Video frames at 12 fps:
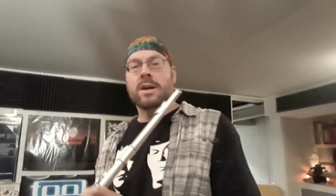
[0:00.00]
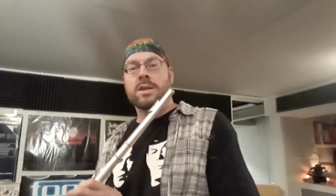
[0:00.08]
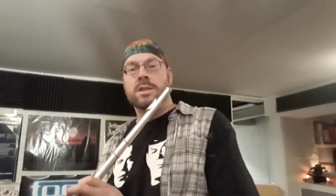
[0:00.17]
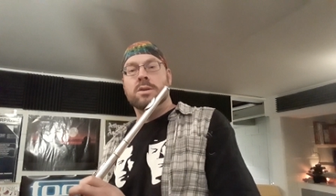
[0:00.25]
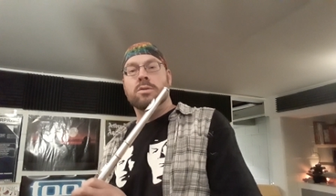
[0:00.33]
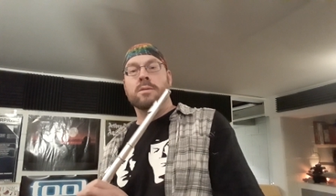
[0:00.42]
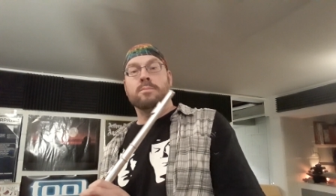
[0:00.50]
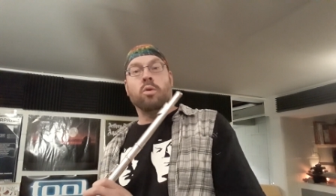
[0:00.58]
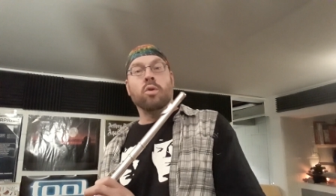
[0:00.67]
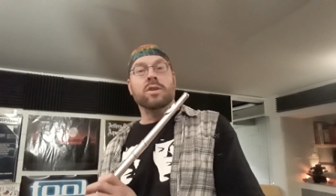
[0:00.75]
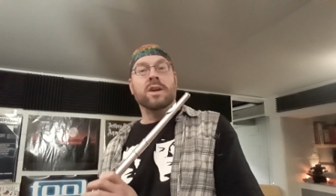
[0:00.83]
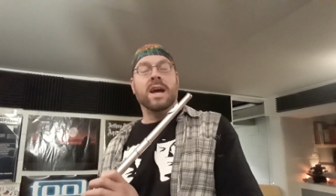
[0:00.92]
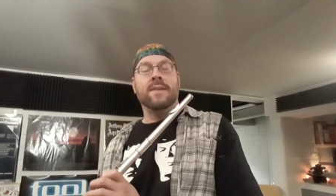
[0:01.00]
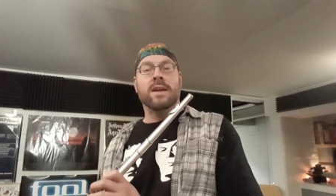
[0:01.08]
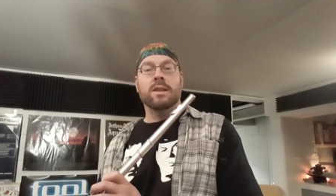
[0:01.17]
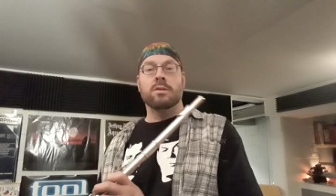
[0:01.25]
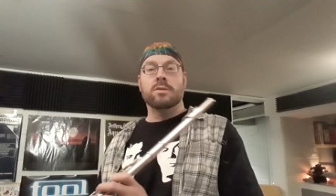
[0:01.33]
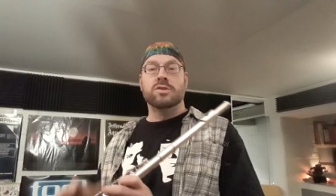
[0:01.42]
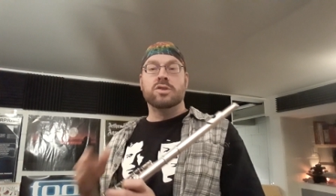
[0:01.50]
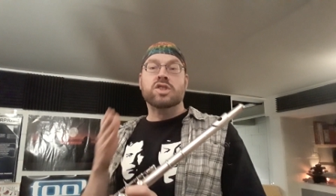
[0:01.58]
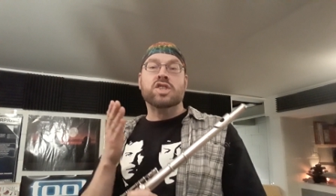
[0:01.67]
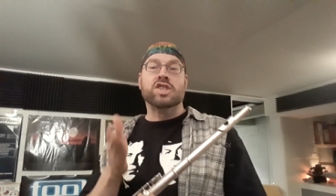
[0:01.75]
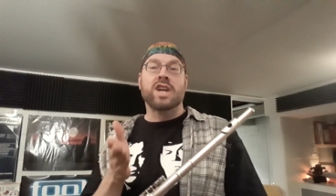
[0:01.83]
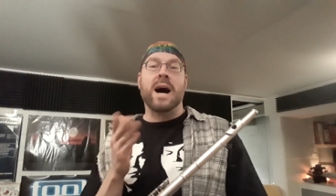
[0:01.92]
So important to have that little
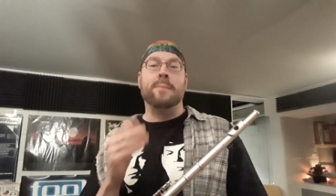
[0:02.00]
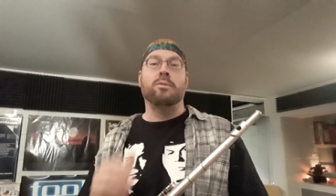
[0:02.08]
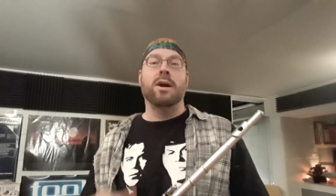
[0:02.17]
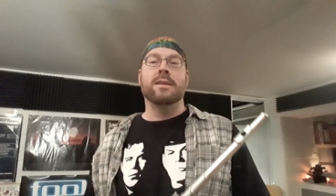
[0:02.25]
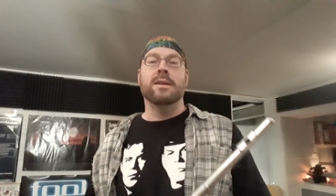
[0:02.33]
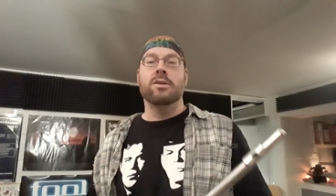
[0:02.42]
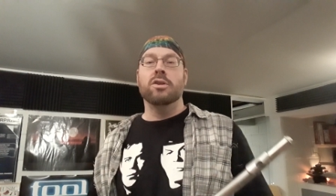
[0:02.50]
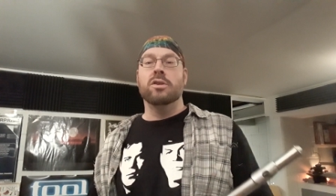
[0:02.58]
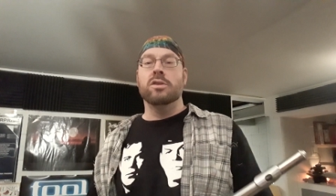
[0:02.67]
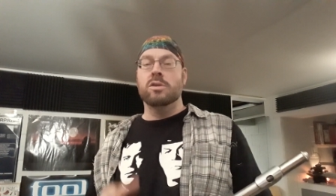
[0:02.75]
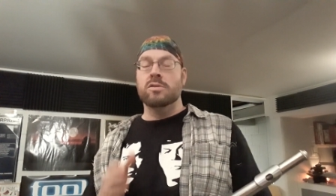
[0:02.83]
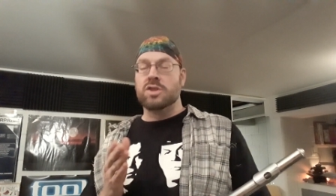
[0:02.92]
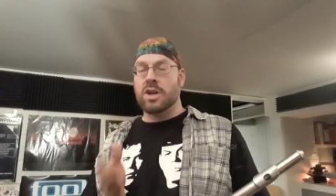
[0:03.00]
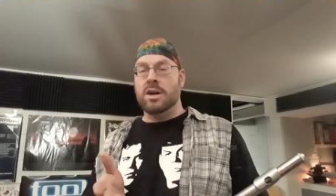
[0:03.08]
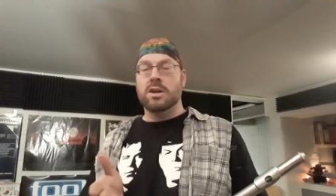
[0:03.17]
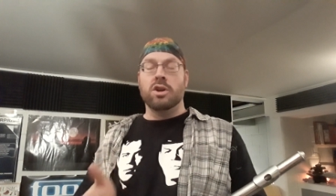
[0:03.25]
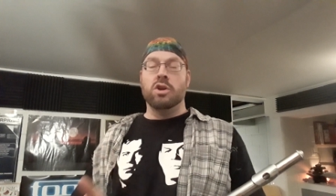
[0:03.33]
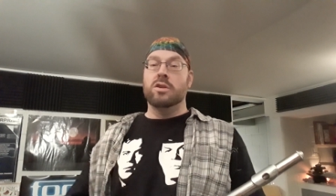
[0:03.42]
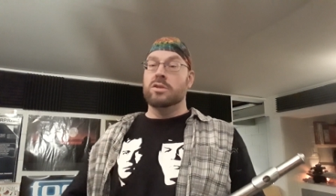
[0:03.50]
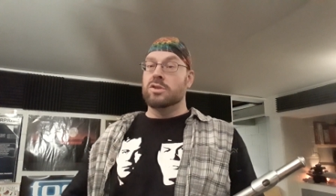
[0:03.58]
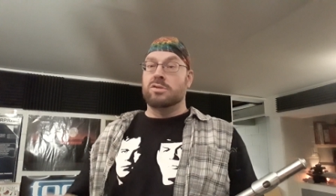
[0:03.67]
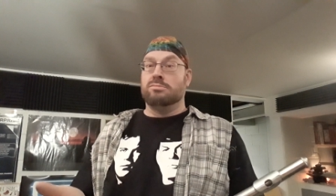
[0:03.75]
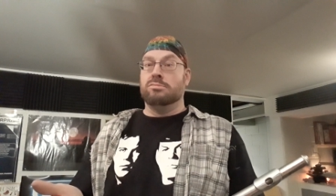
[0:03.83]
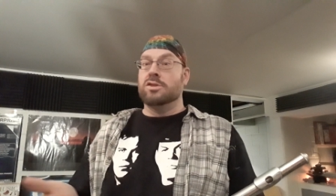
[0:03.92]
stop right there. You can use tongue or you can
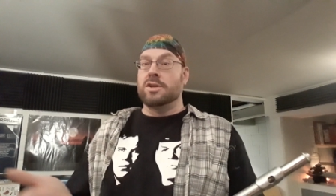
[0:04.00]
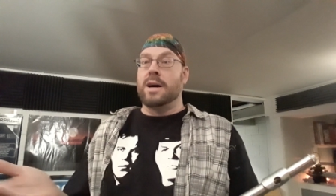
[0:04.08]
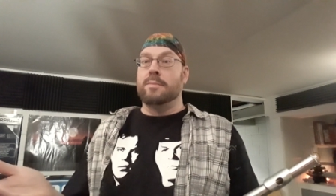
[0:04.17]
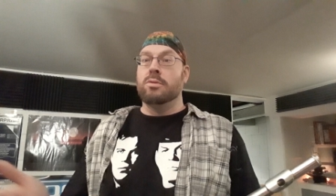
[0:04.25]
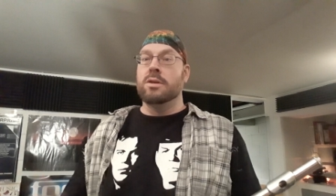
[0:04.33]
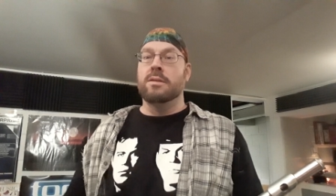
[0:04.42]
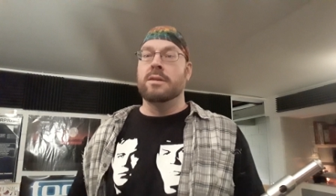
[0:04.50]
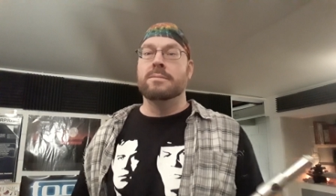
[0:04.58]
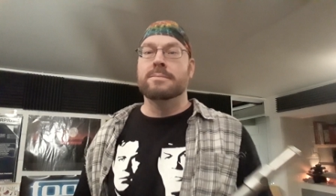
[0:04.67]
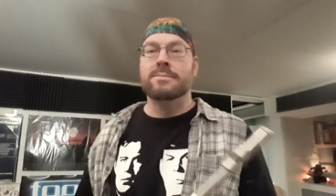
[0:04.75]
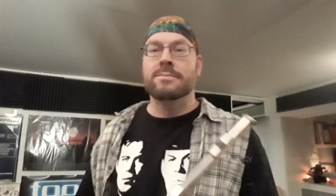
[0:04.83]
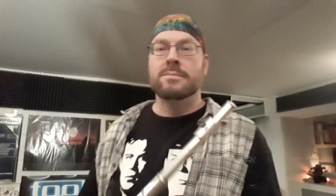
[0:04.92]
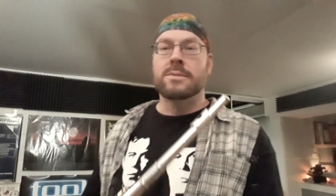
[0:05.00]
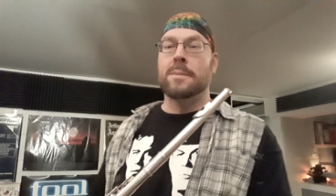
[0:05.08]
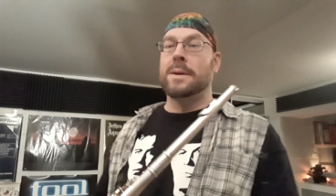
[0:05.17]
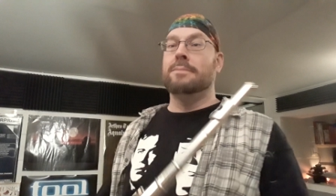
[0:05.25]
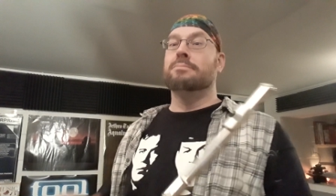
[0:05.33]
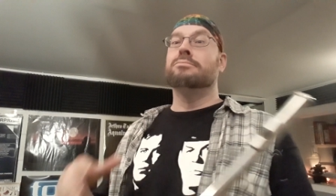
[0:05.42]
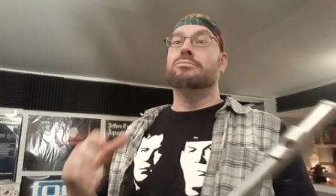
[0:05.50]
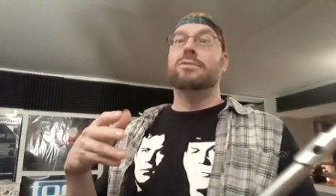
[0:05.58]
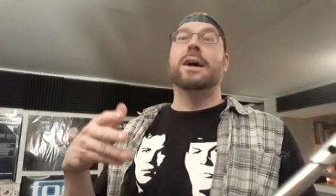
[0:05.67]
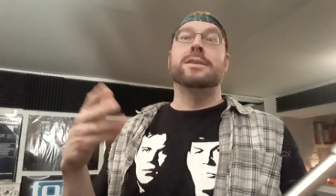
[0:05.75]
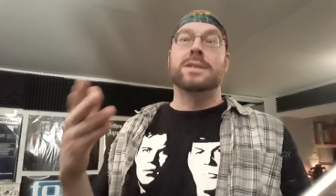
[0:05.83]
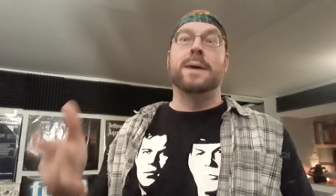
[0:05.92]
just stop breathing. I mean,
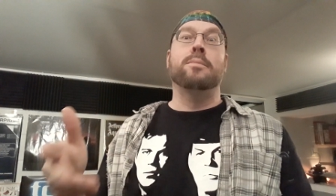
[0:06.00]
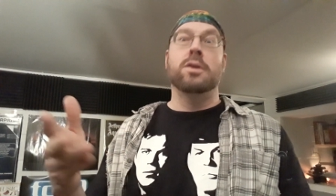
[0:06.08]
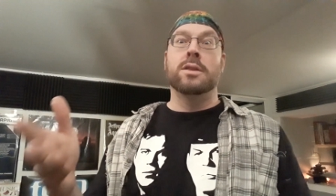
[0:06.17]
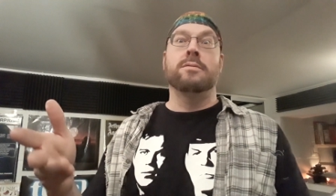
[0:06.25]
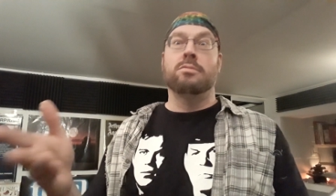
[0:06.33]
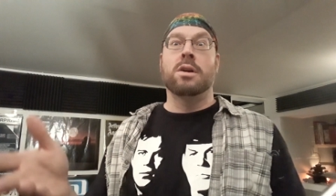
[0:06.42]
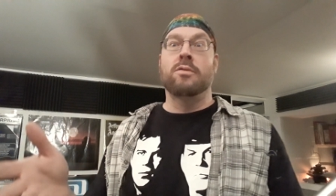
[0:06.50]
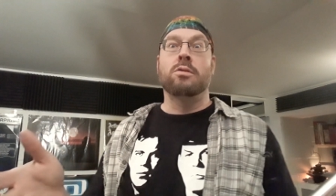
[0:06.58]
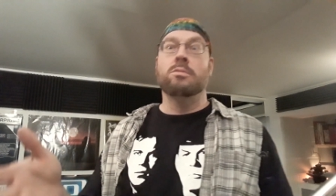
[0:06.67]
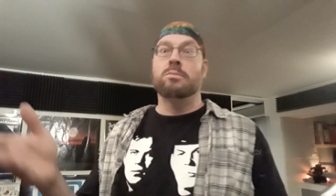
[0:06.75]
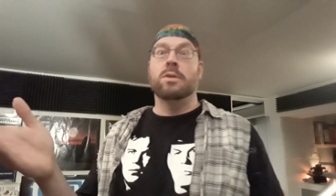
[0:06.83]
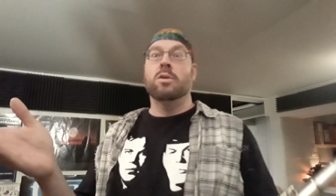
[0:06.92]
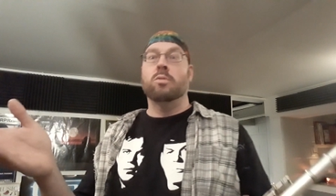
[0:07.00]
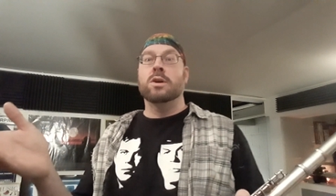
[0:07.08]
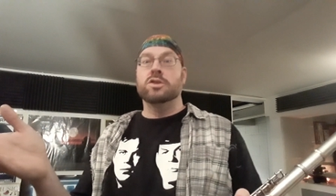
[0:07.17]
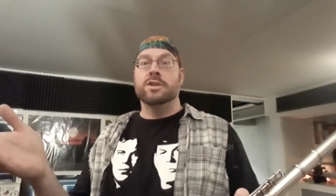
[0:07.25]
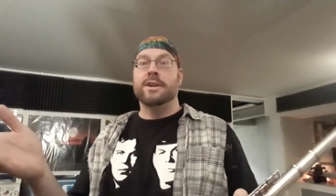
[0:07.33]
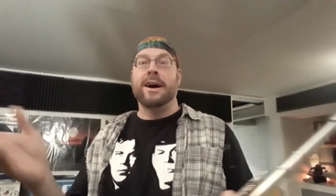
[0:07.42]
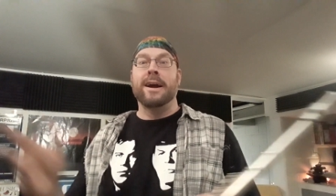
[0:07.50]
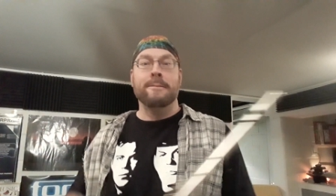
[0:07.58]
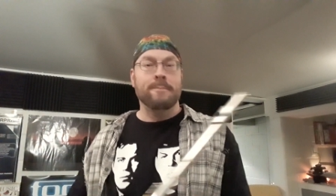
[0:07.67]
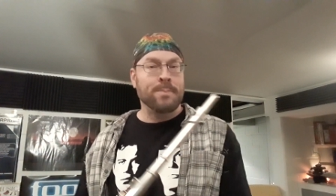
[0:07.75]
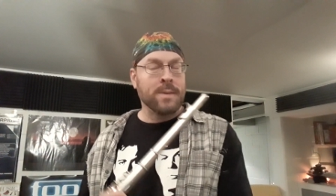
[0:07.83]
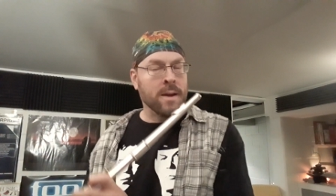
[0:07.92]
not stop breathing forever. We don't want you to die.
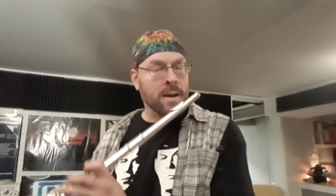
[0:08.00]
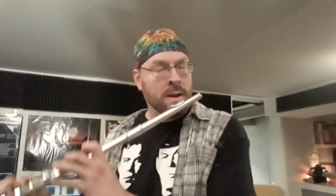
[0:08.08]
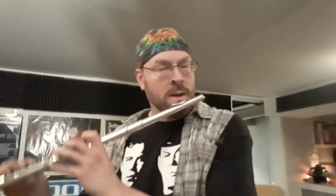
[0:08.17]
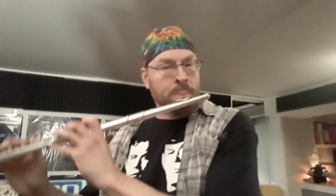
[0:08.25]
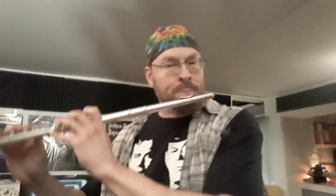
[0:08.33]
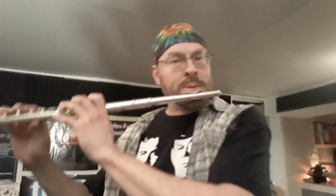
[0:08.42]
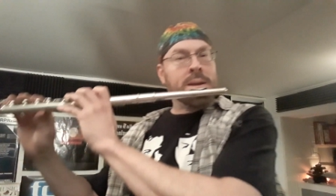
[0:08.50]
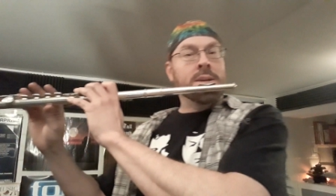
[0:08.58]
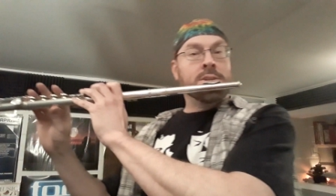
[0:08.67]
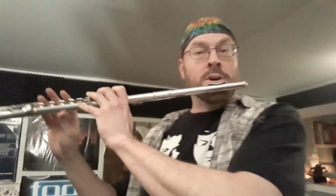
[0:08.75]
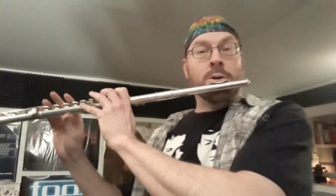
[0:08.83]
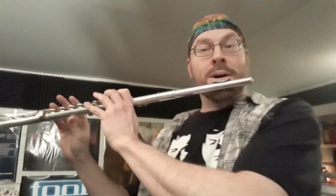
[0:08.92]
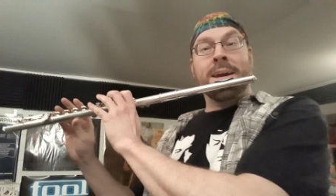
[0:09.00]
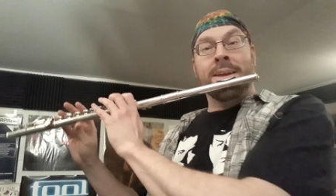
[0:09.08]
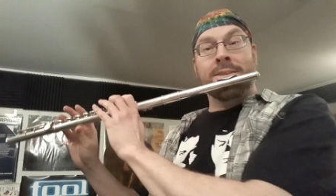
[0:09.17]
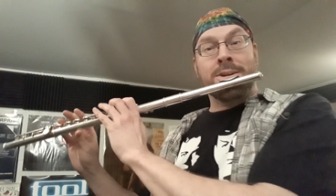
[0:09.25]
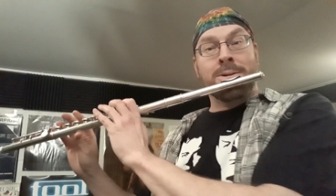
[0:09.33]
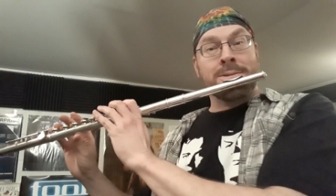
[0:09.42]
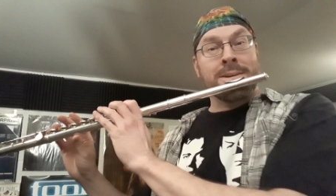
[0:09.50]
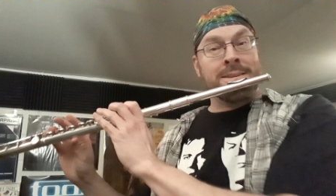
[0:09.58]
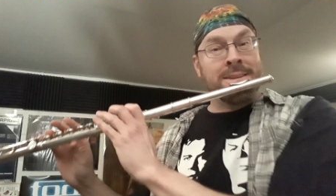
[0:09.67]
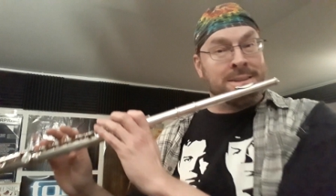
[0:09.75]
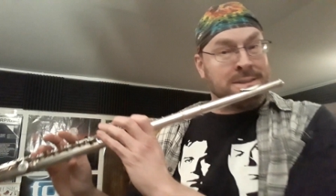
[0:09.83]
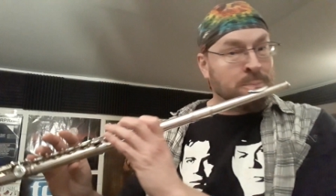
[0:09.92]
So again, it goes like
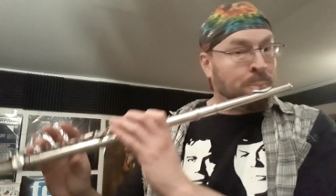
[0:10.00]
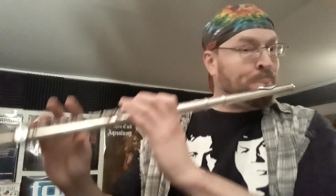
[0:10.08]
this.